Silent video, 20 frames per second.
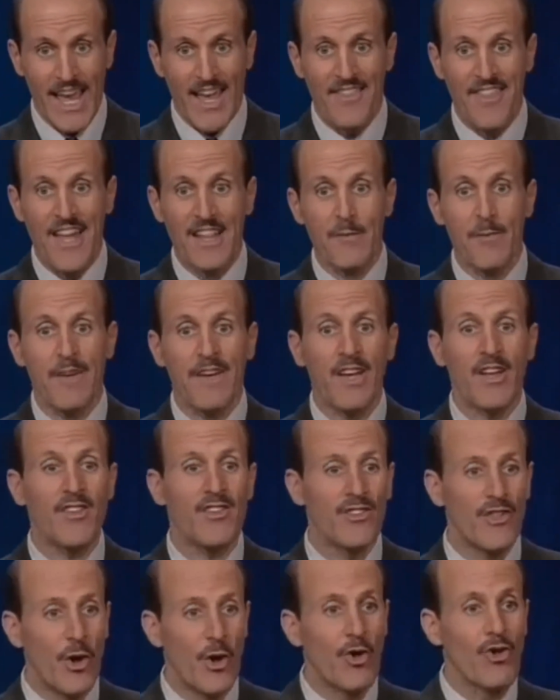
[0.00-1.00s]
And that's
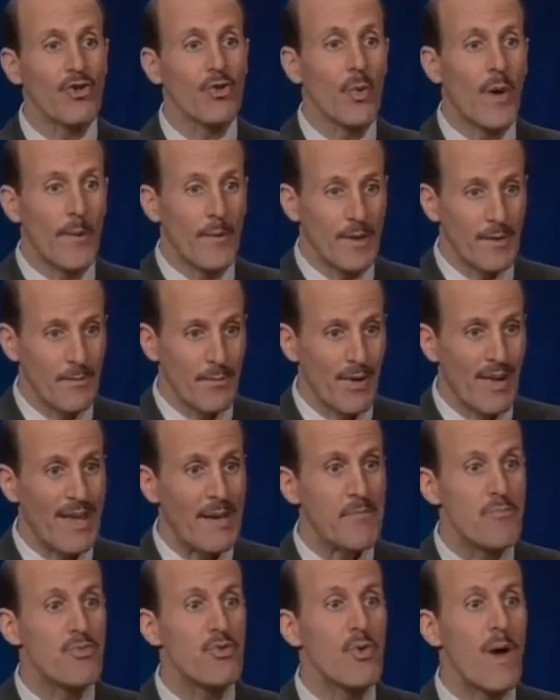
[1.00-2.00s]
because those women
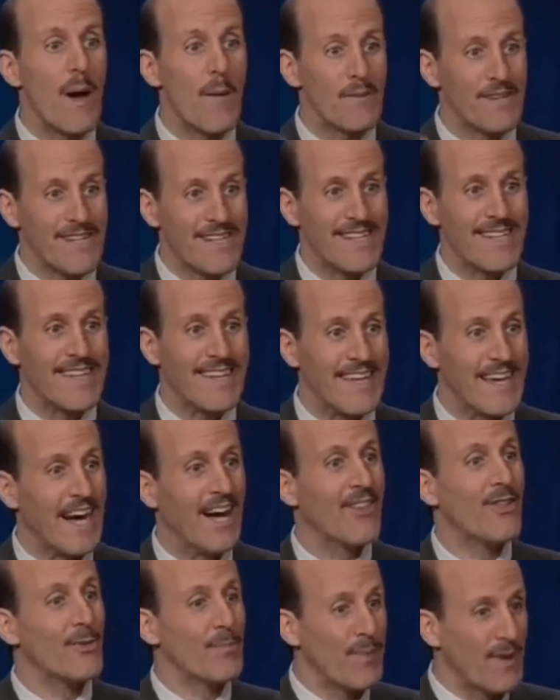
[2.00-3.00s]
play prominently
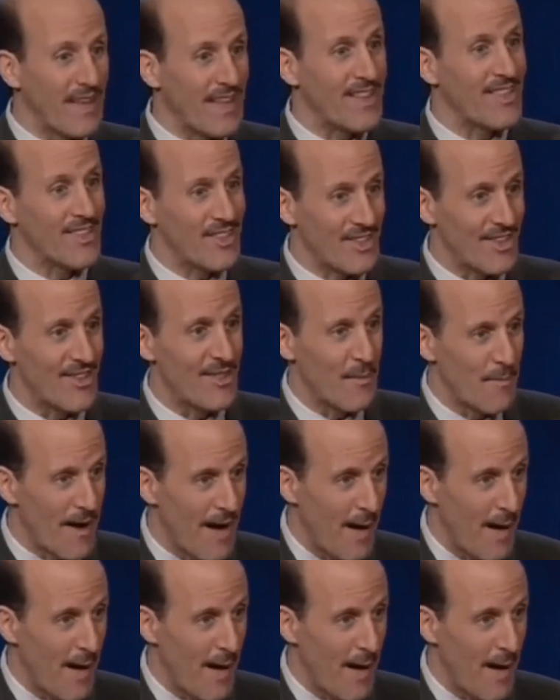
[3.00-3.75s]
other places in the